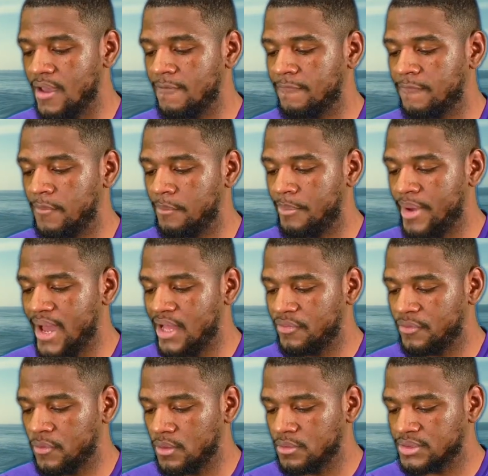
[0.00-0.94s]
and from
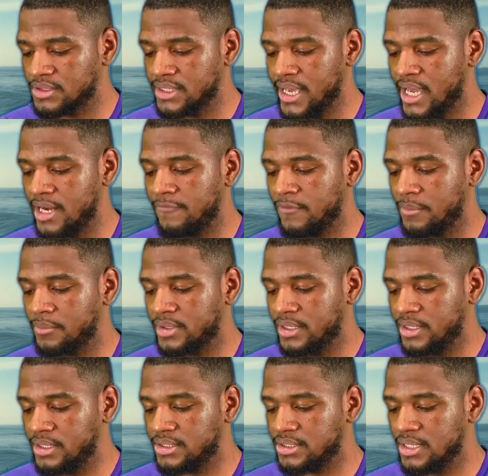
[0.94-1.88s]
Pathros and
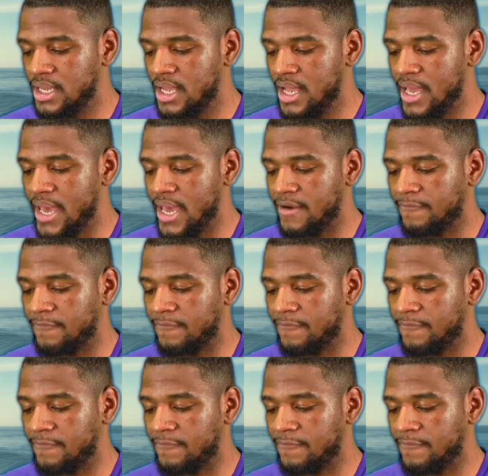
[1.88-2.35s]
from Cush